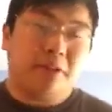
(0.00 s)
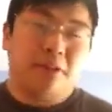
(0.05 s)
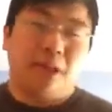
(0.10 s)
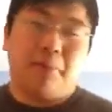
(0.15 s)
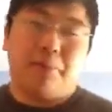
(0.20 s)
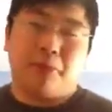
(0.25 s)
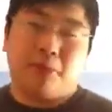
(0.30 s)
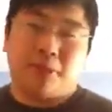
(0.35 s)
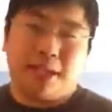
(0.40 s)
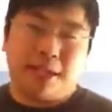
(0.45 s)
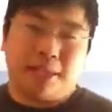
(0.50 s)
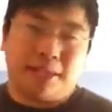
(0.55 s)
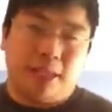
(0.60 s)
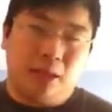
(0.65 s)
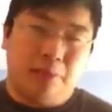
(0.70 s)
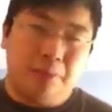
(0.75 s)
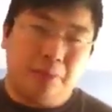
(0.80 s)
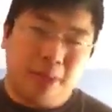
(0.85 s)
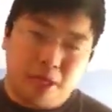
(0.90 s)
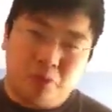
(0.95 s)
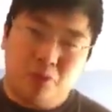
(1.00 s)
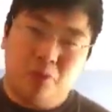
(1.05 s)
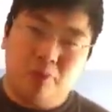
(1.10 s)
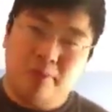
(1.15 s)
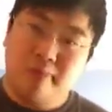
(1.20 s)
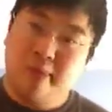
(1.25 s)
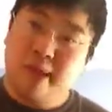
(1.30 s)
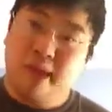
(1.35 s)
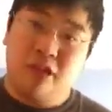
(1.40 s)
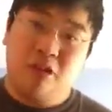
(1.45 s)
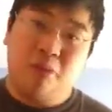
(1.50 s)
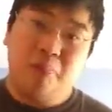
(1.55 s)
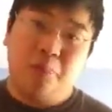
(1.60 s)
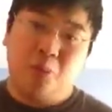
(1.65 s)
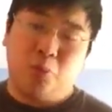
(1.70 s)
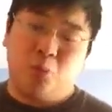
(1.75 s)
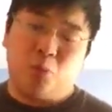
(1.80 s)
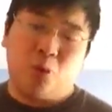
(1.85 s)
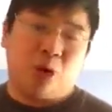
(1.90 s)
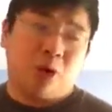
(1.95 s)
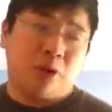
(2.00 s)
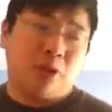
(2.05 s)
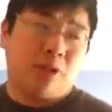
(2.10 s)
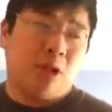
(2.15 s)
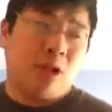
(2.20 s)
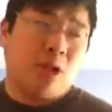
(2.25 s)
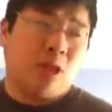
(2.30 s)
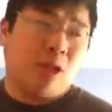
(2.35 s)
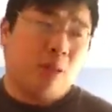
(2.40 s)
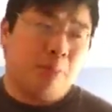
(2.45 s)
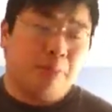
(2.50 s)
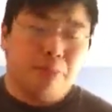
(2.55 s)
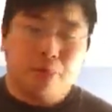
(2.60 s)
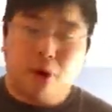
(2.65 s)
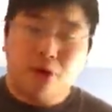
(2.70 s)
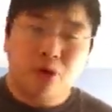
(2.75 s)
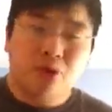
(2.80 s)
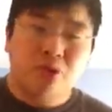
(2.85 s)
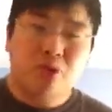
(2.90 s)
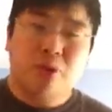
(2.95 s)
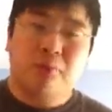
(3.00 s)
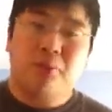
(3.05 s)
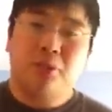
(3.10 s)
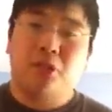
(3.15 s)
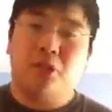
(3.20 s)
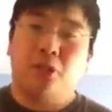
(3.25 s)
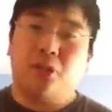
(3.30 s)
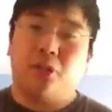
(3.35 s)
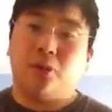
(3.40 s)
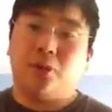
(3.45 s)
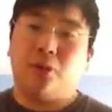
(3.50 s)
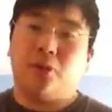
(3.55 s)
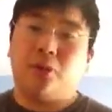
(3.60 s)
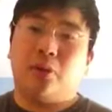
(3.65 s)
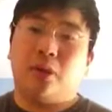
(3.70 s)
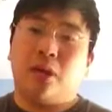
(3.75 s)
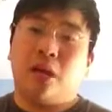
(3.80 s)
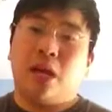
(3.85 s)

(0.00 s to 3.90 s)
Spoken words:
They predicted the Patriots would get number 1, the Broncos number 2.